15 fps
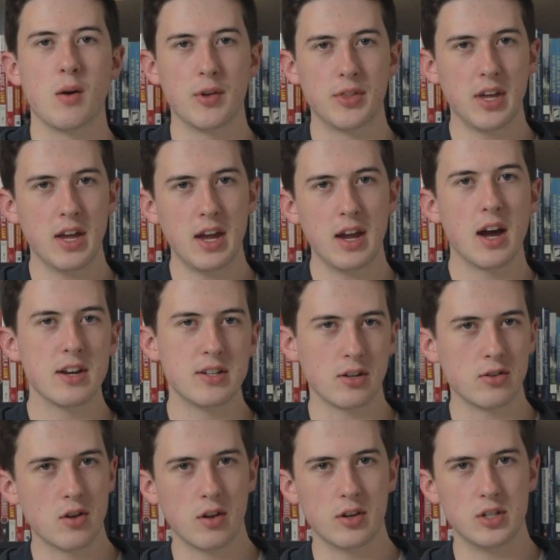Now what the AI
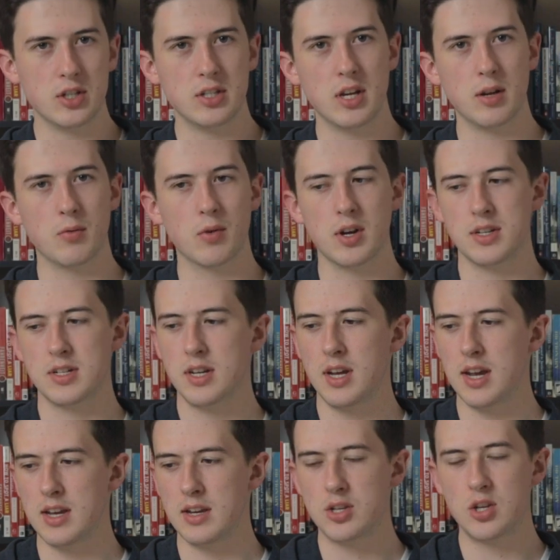technology did was
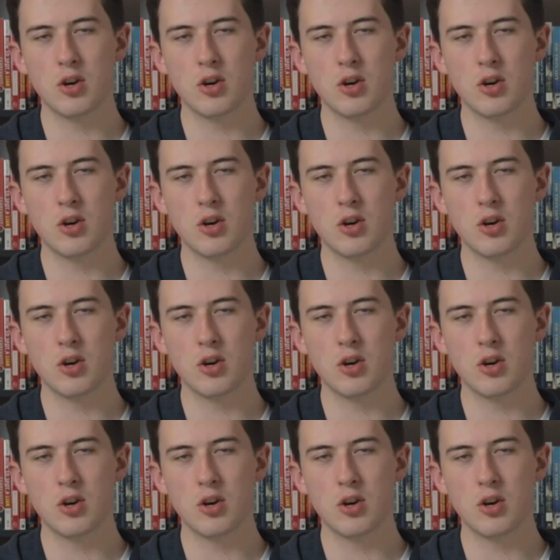it